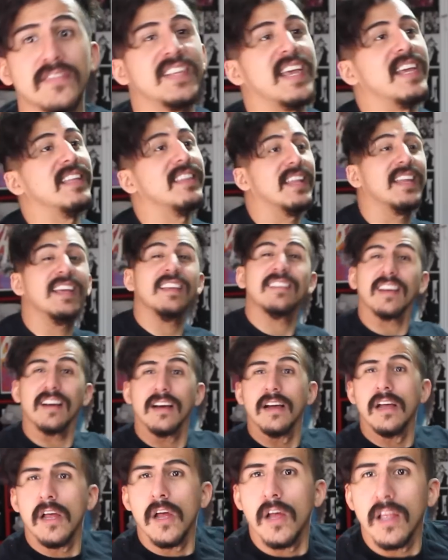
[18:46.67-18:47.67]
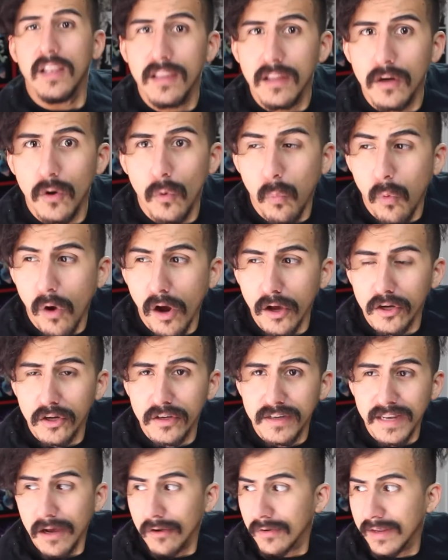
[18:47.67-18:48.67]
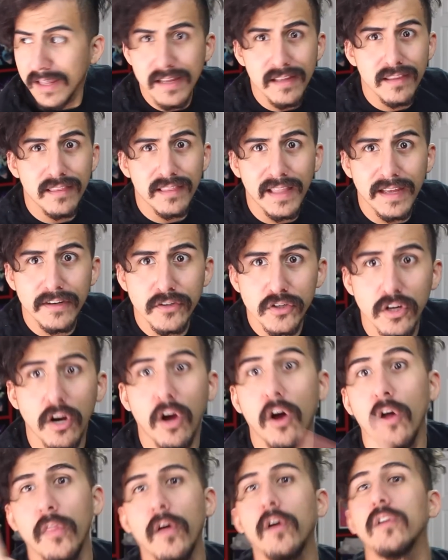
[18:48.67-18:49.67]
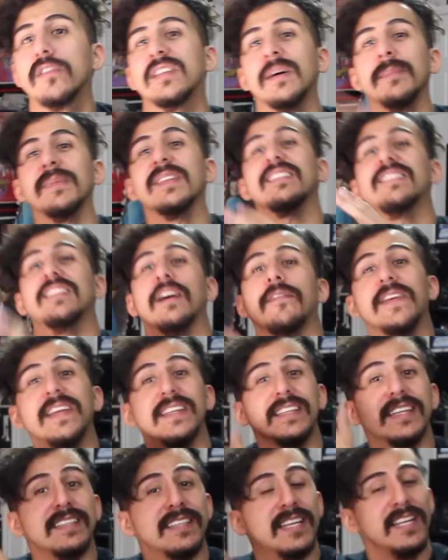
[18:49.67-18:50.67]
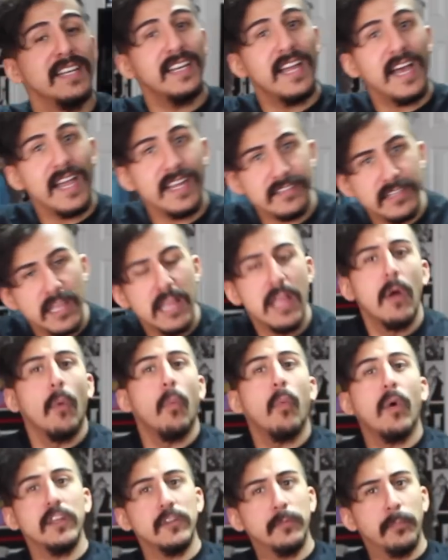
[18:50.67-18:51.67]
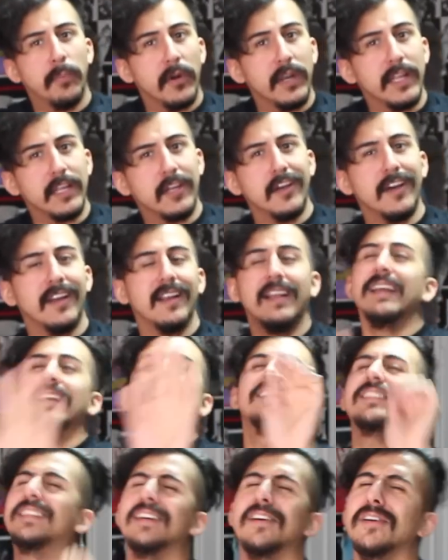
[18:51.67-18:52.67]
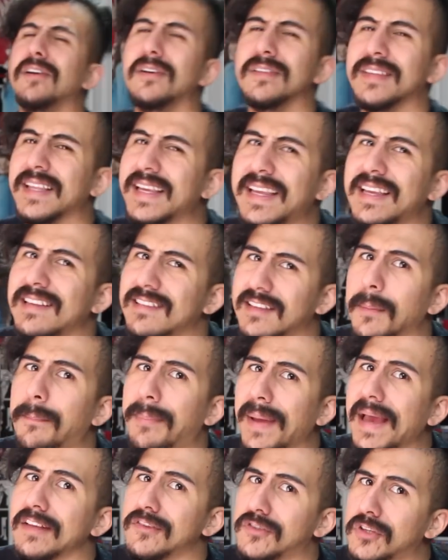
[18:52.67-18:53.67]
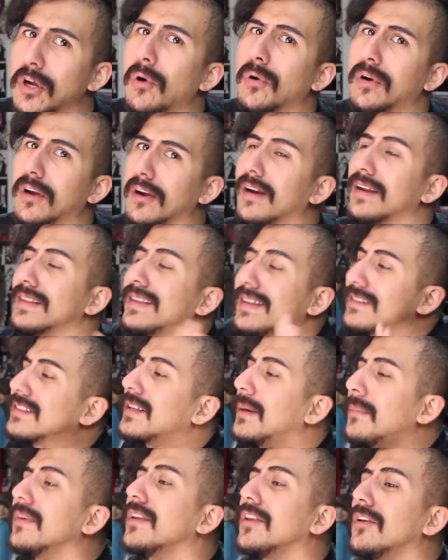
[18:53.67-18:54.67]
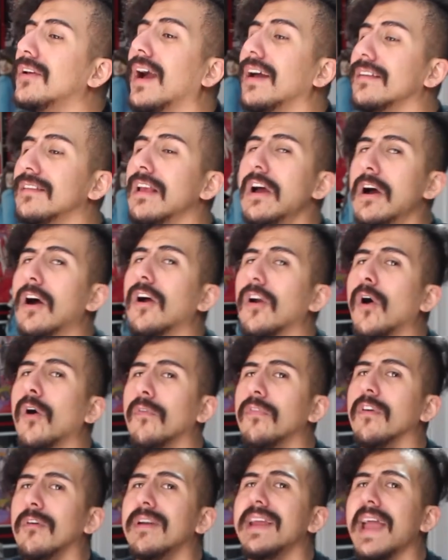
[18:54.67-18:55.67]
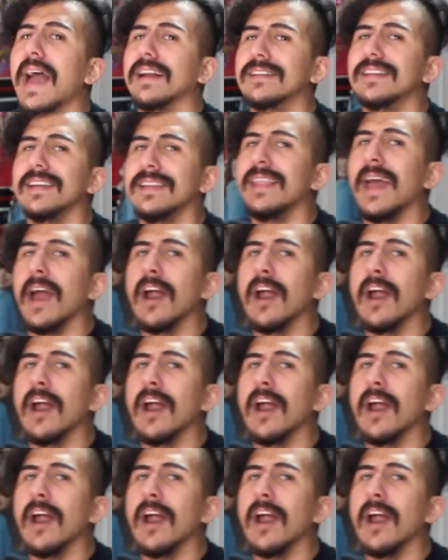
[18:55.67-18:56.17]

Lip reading: of saying that he's a little watered down Heath Ledger, although some of the stuff he did tonight was pretty good. Still don't think he's the best Joker. I think some of you guys are overreacting